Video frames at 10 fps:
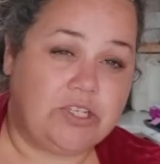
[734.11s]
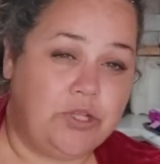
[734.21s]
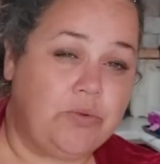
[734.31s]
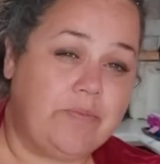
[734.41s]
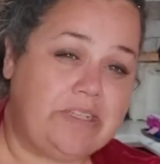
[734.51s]

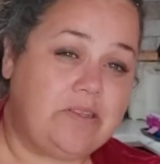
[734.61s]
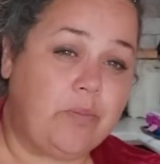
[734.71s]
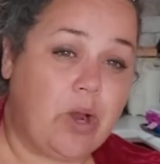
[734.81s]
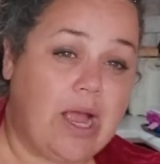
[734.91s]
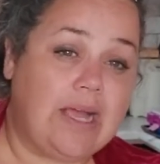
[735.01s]
and you will be
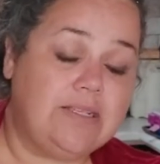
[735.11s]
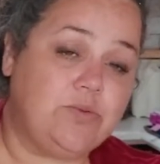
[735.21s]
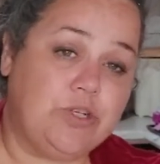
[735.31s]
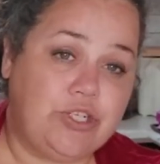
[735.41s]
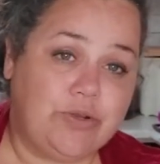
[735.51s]

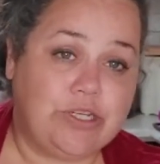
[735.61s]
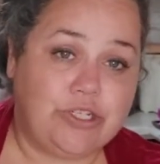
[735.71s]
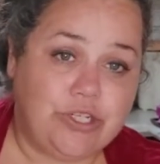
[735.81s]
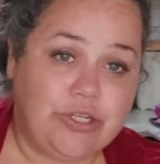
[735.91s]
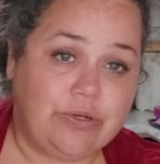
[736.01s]
surprised what you
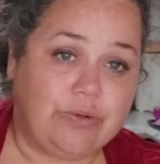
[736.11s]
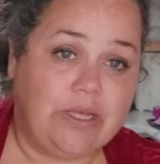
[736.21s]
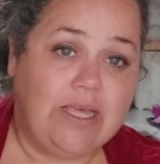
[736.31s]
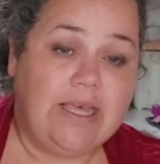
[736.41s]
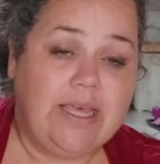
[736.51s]
can do
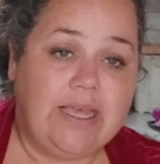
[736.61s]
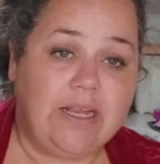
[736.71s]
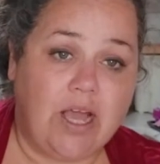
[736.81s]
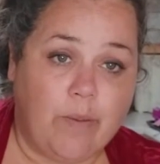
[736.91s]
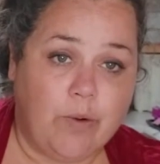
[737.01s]

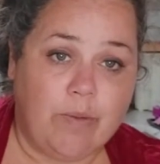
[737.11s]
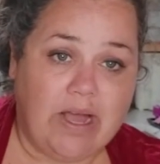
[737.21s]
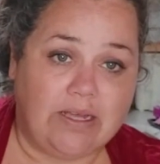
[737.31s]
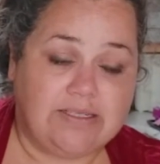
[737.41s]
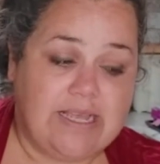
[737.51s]
in a couple
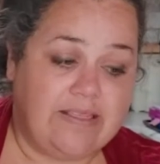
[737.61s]
months.